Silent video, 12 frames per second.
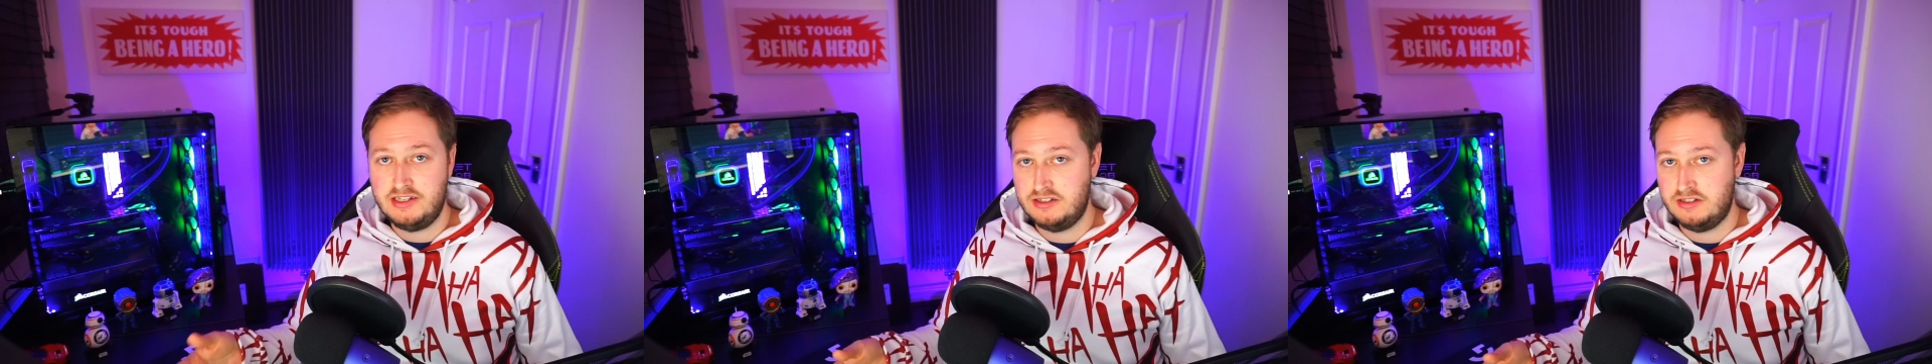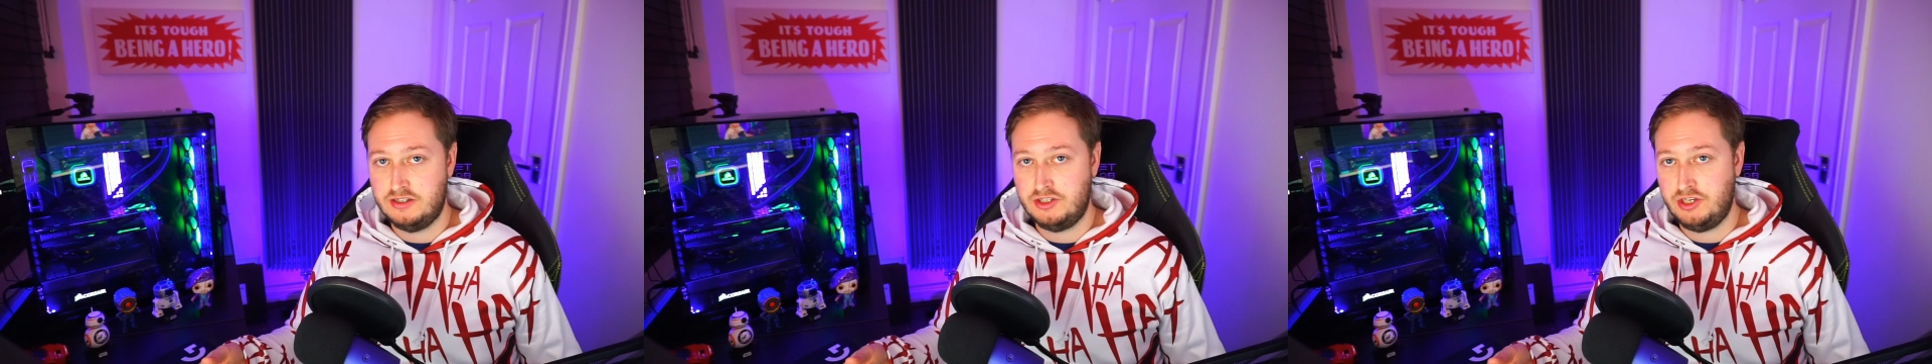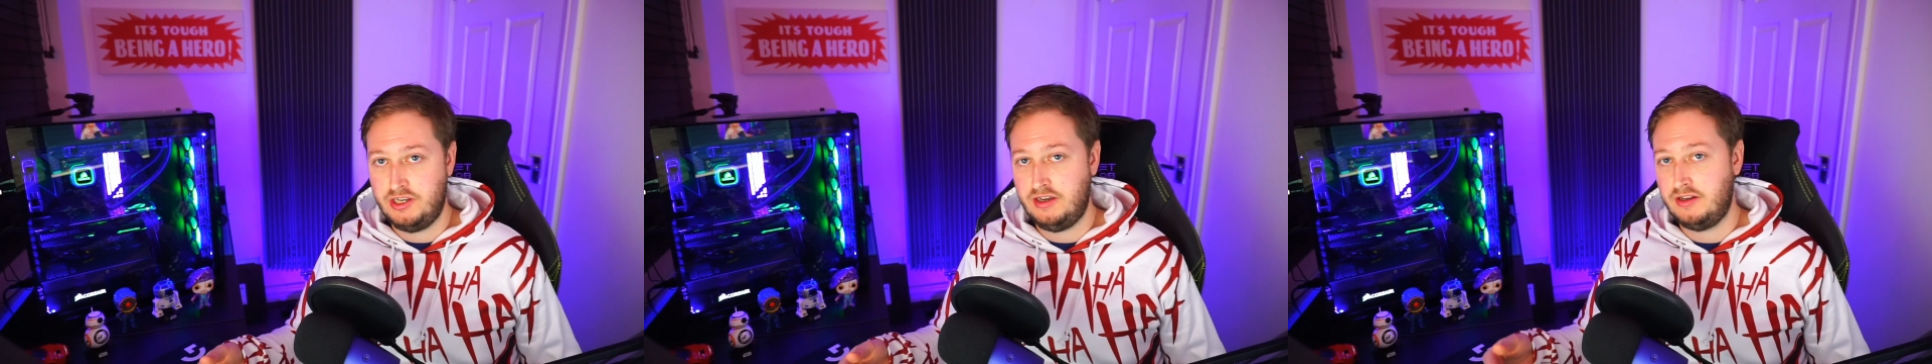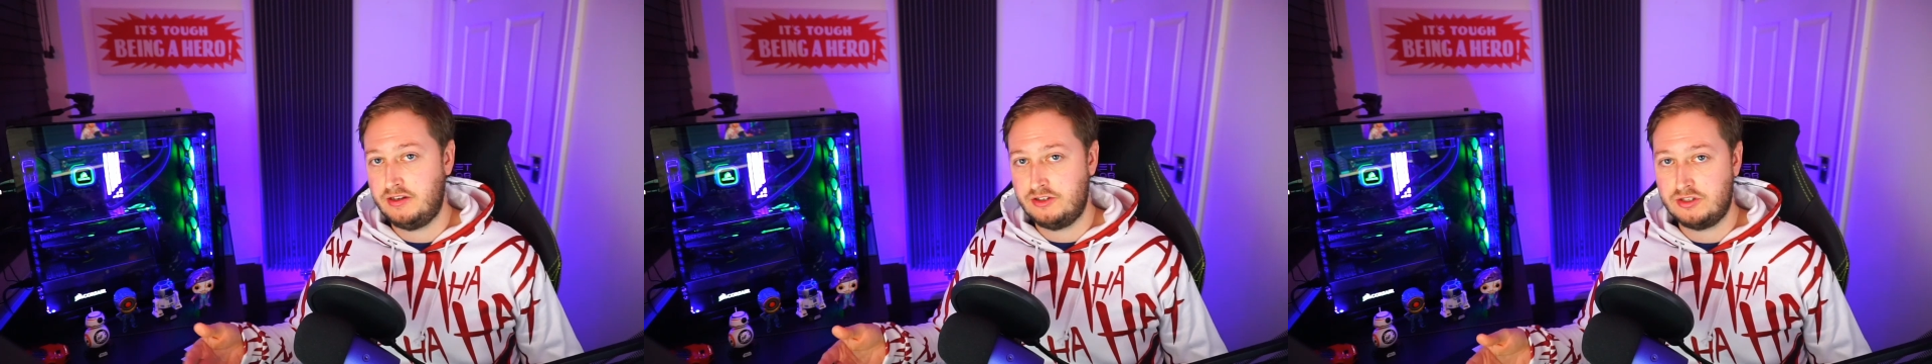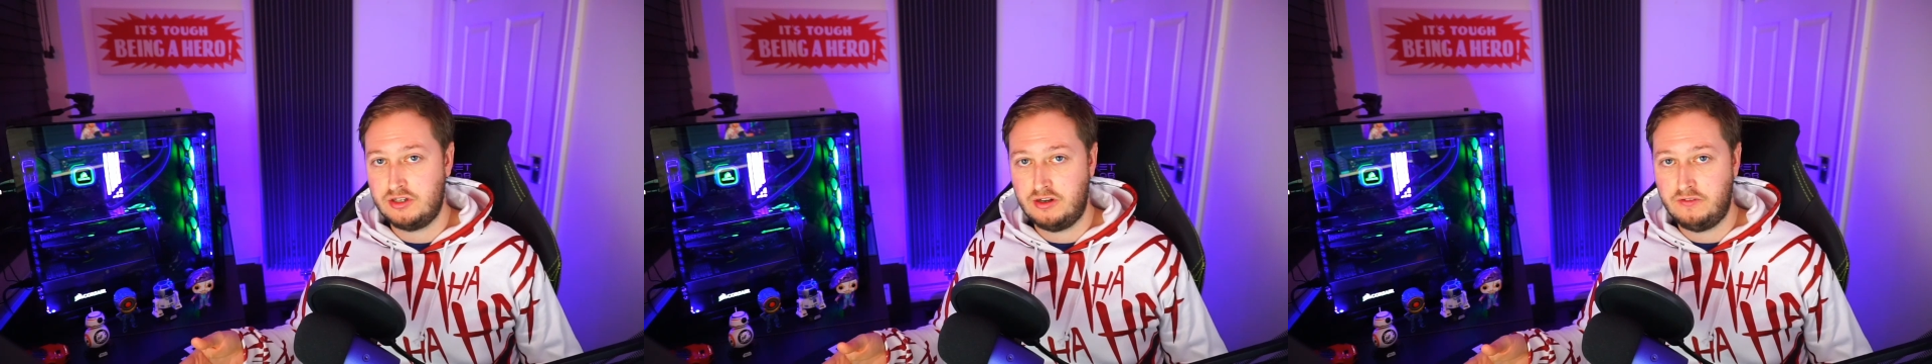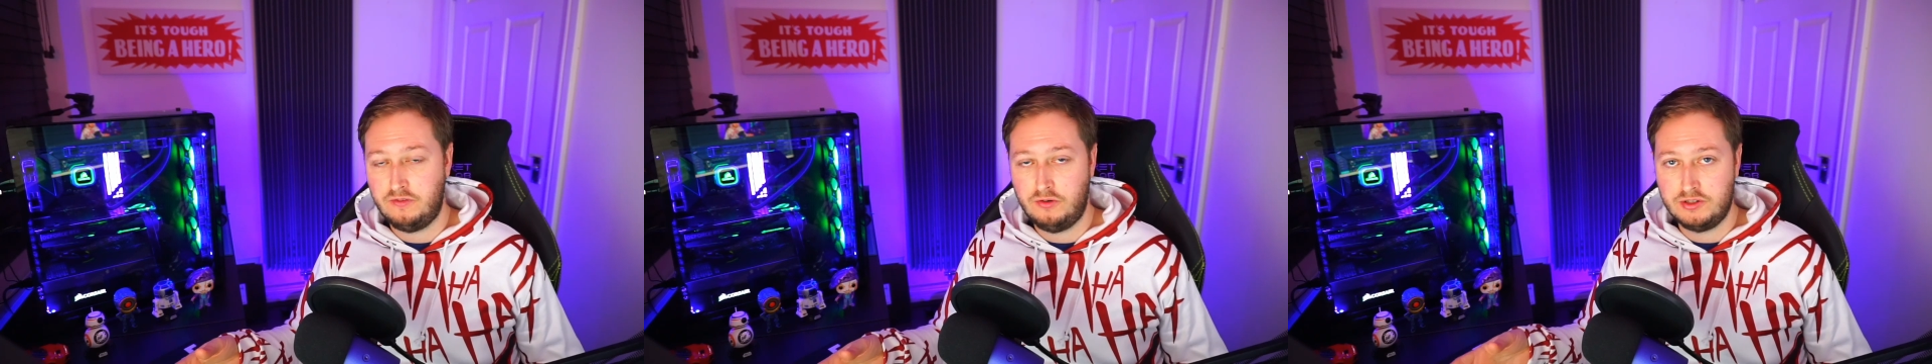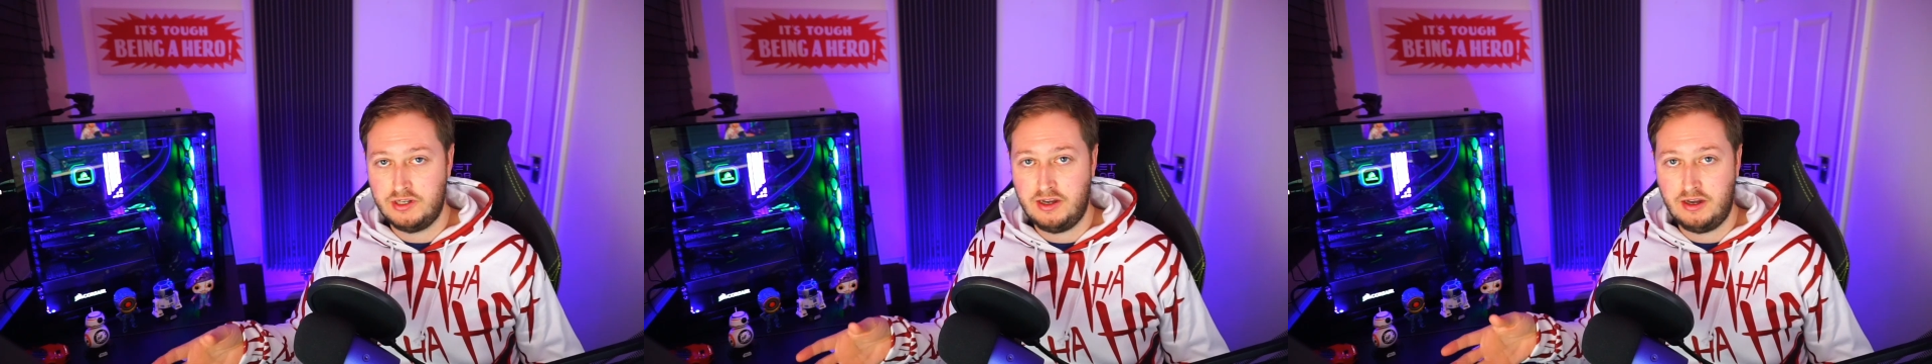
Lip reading: another chair and I just can't afford it,